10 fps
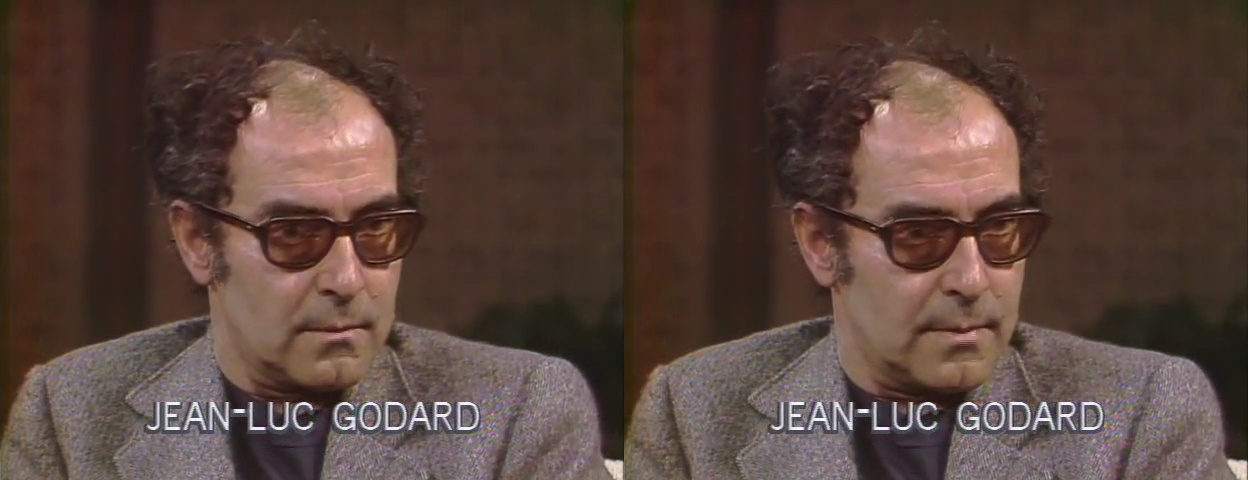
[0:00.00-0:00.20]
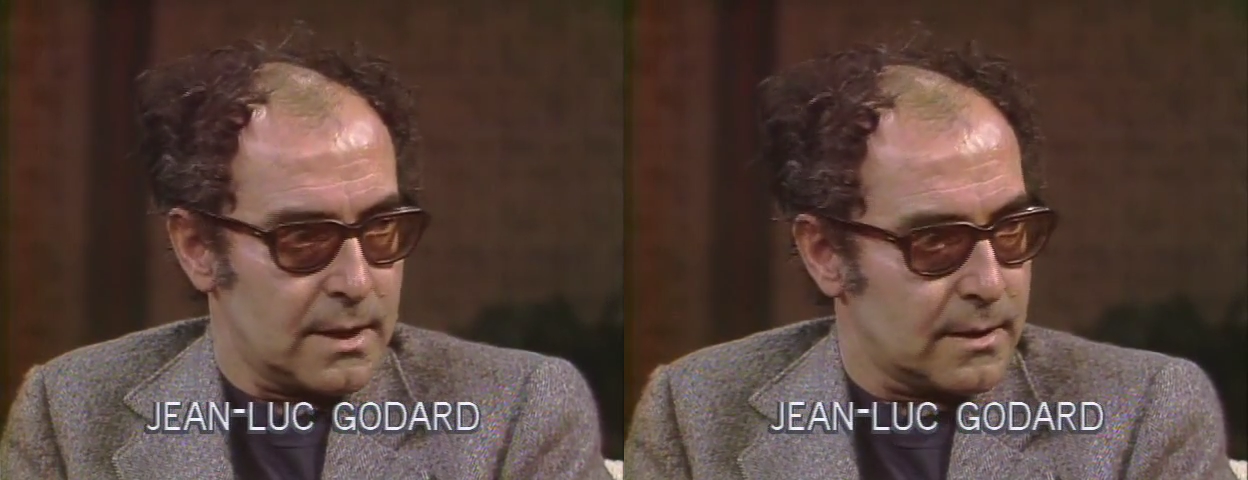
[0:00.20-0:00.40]

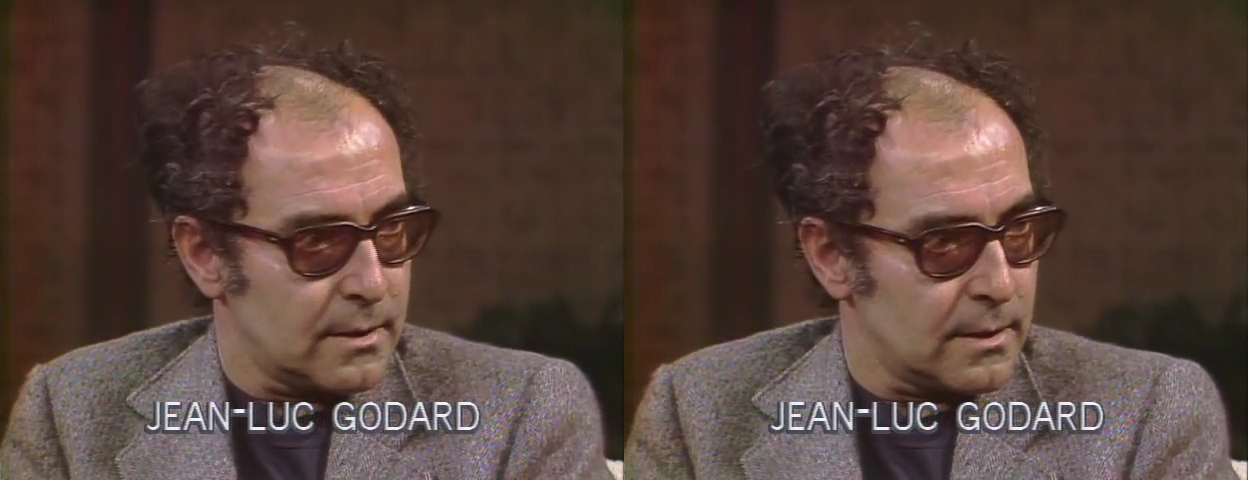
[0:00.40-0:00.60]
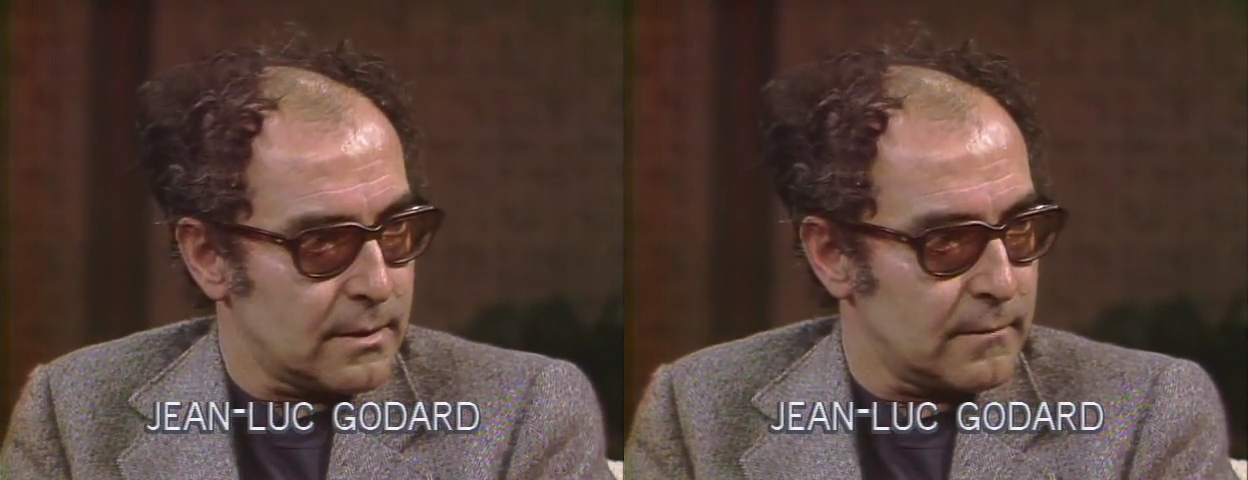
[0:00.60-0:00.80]

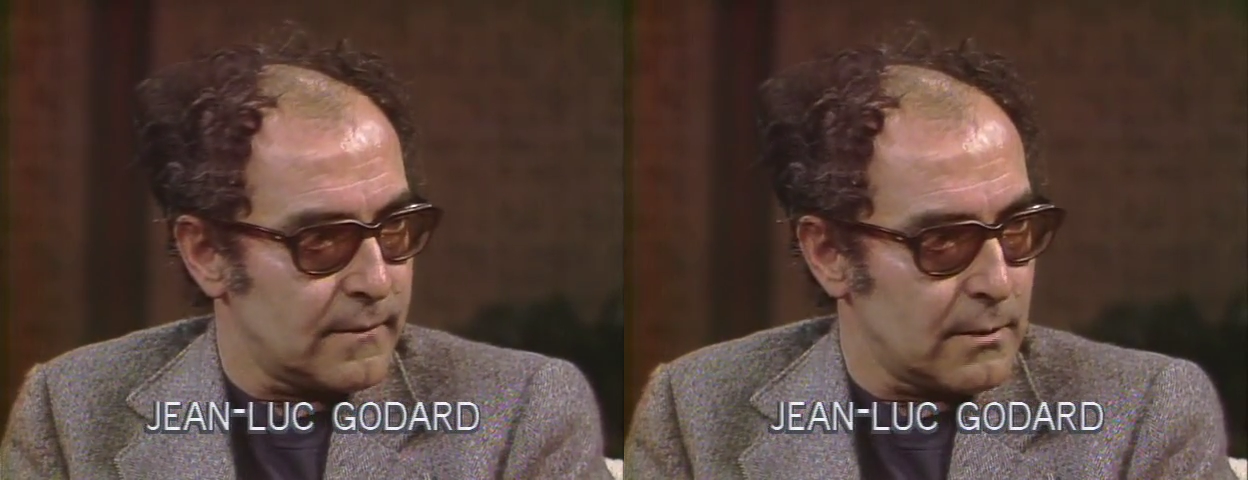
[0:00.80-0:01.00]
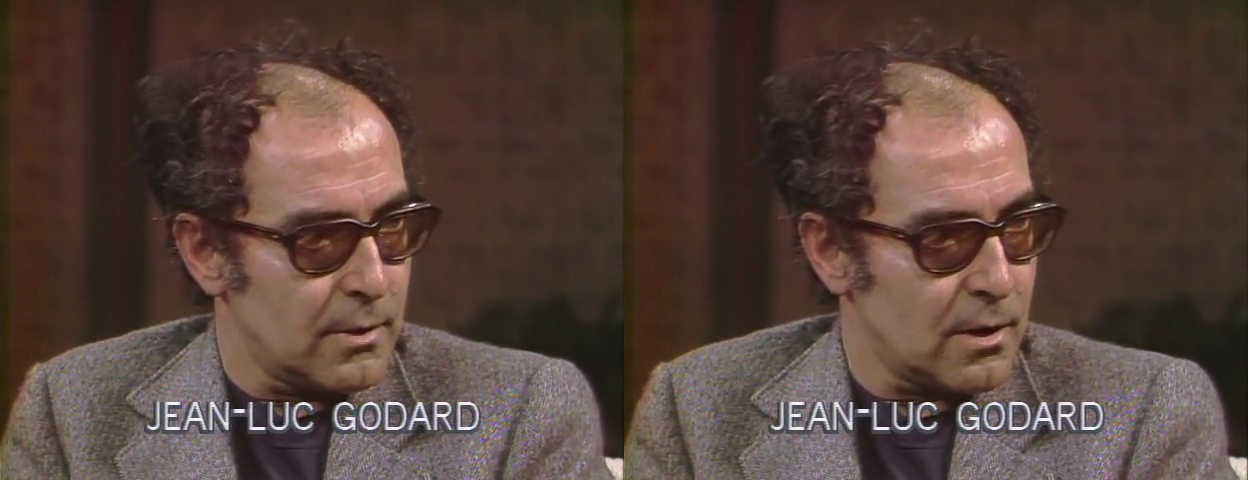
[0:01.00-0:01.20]
business,
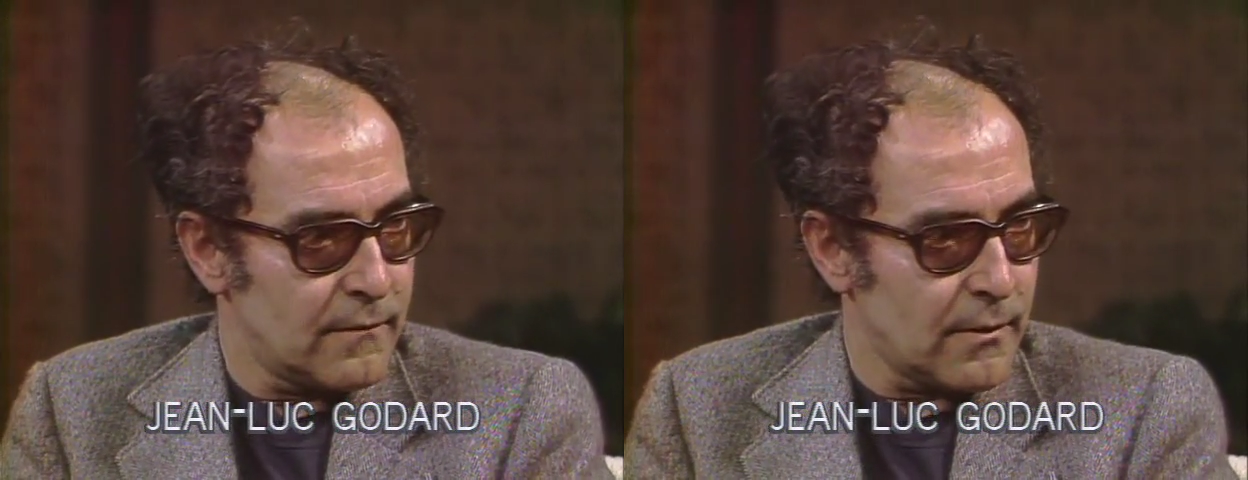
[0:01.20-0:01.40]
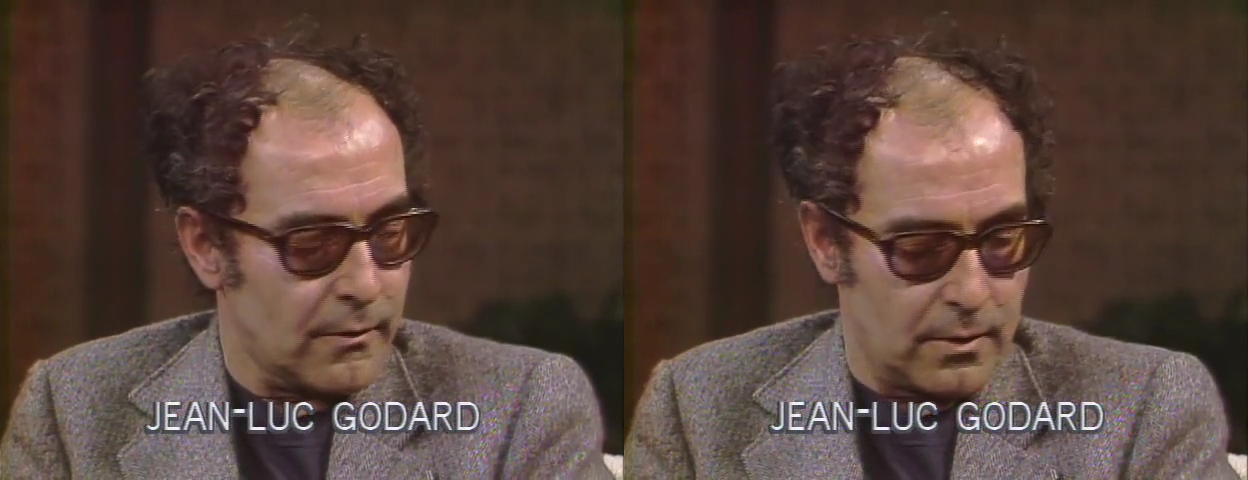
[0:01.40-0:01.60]
very
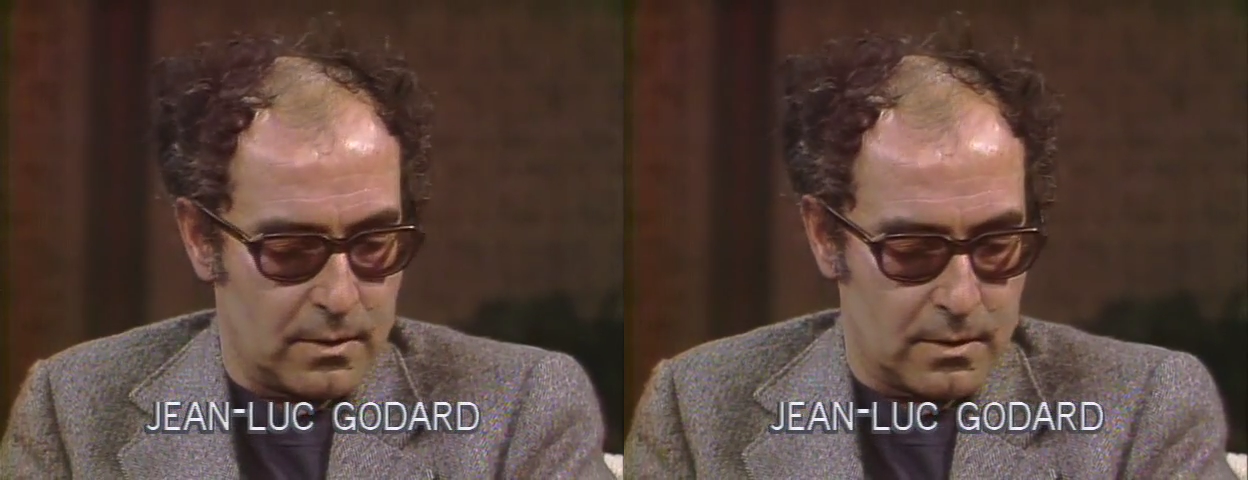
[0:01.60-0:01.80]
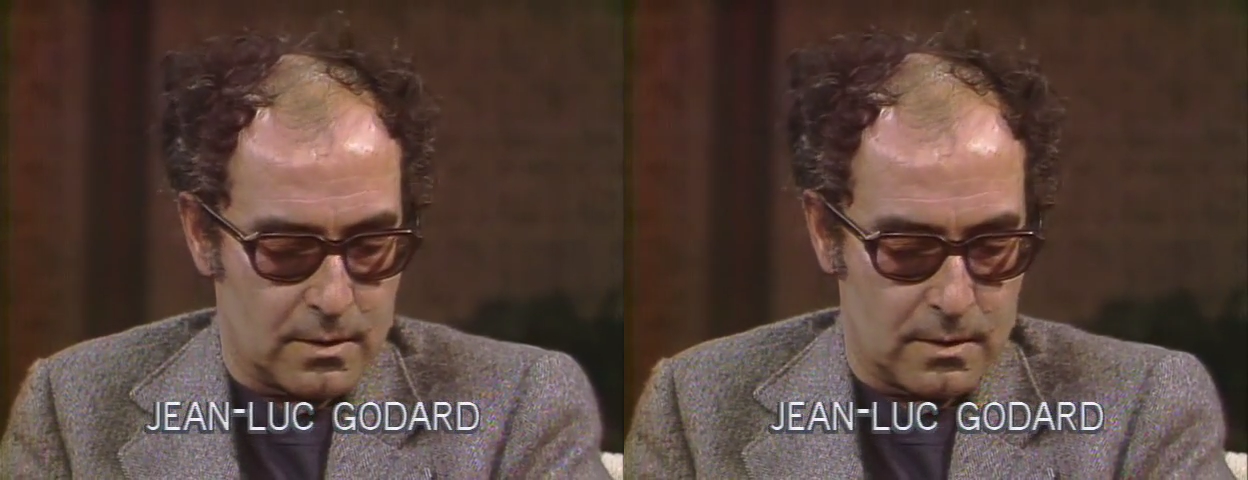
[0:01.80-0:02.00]
often the
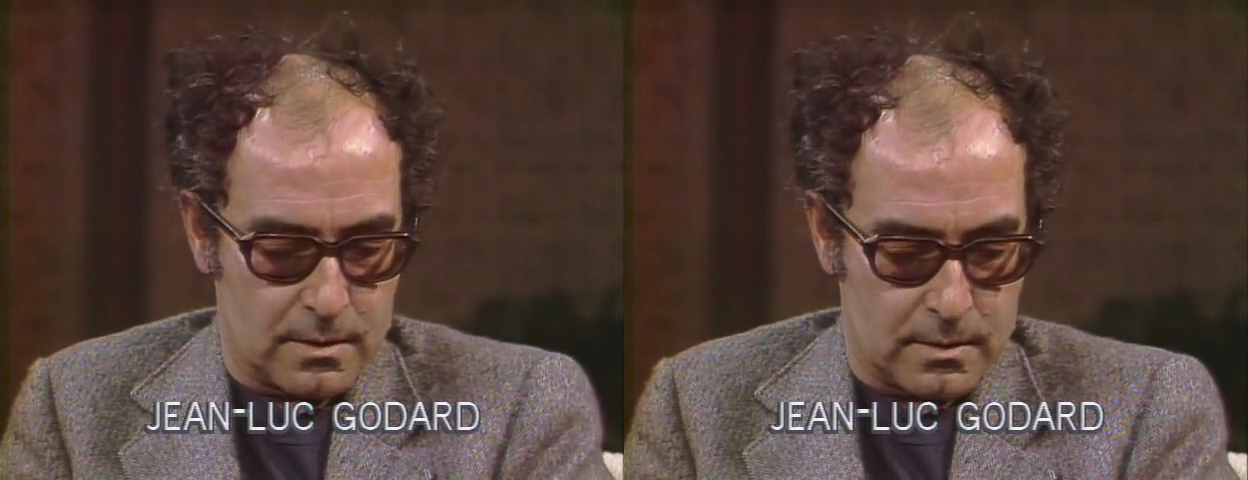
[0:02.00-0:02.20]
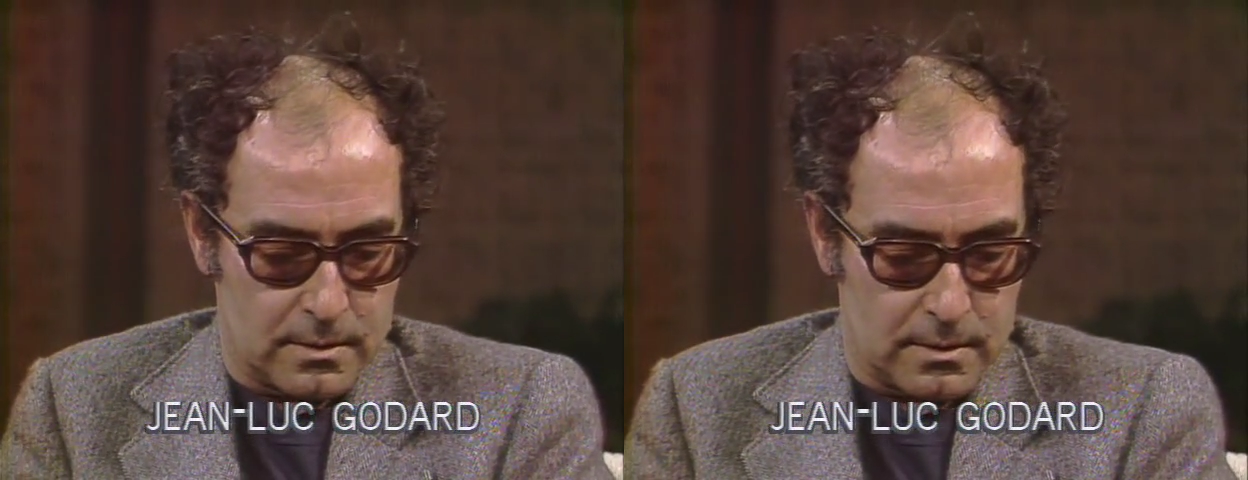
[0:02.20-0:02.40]
girl